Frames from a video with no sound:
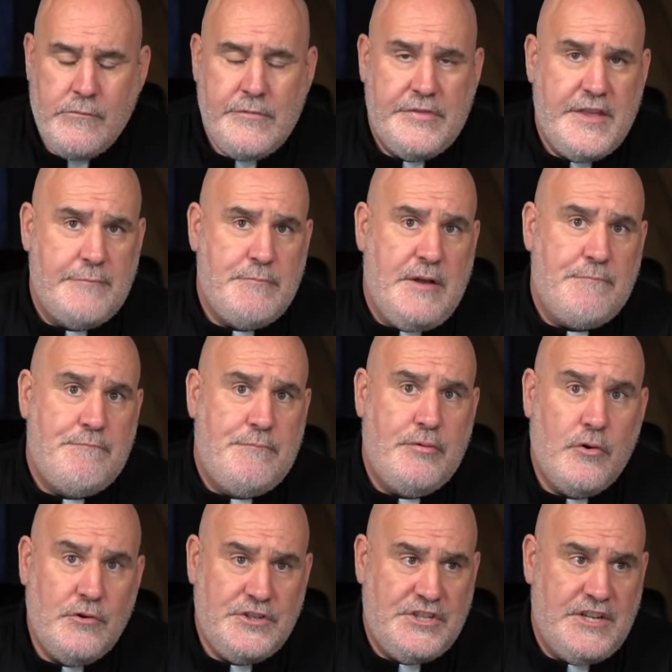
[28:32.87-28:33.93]
They've been
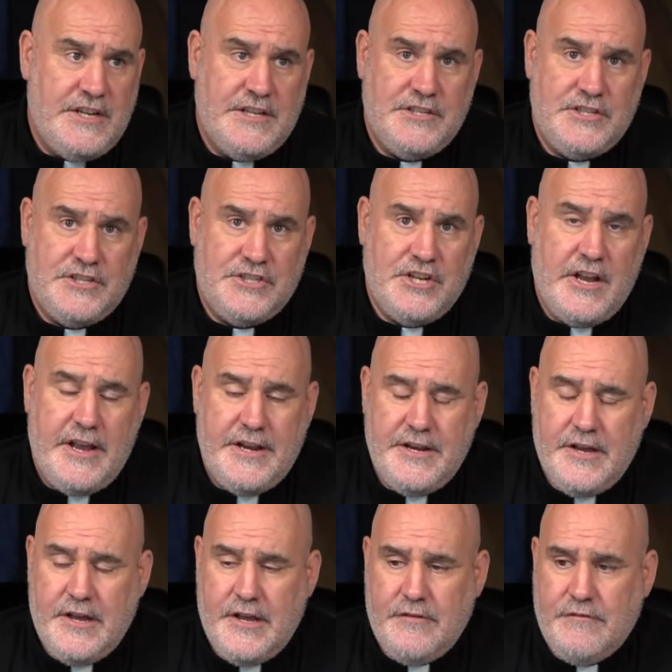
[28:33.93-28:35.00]
pushing into
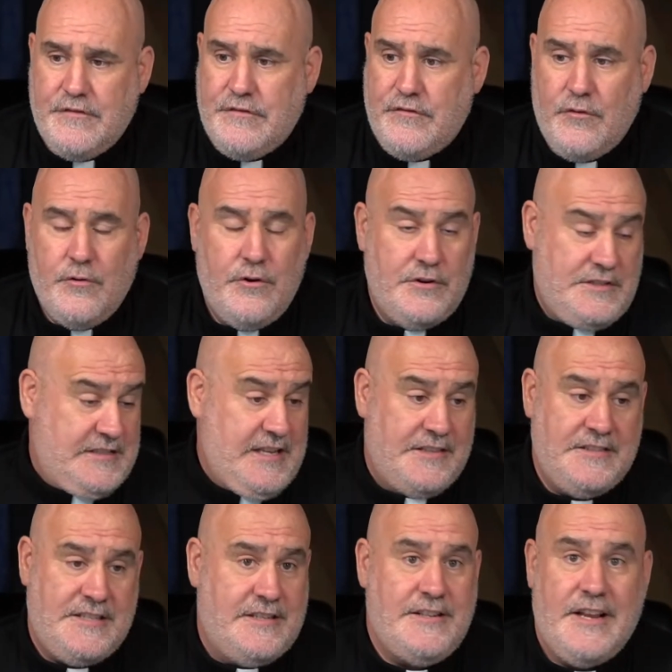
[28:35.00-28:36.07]
China
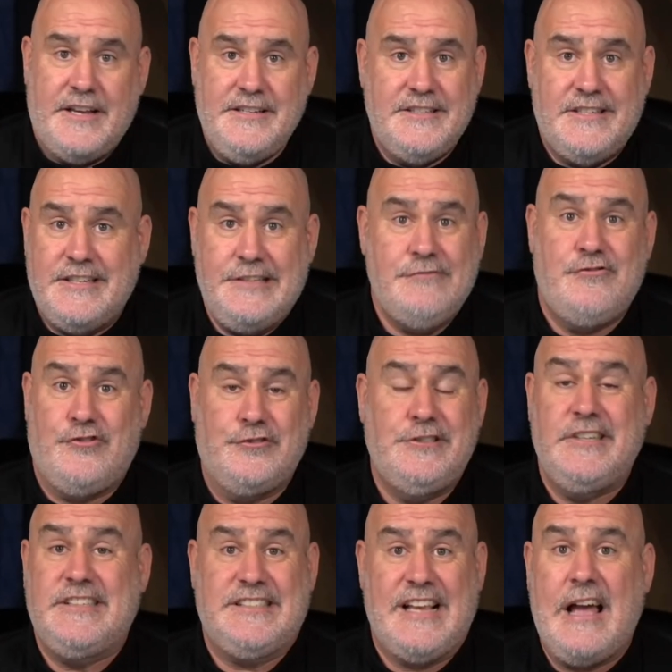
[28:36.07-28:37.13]
since
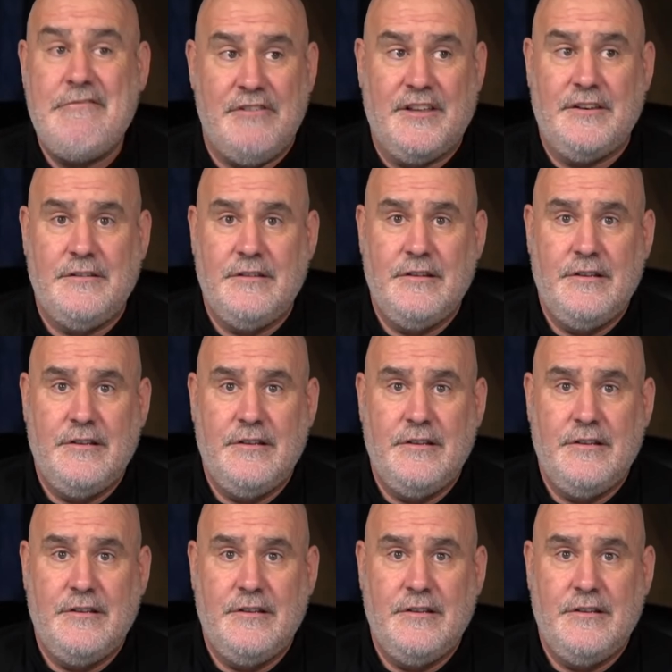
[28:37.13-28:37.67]
1937.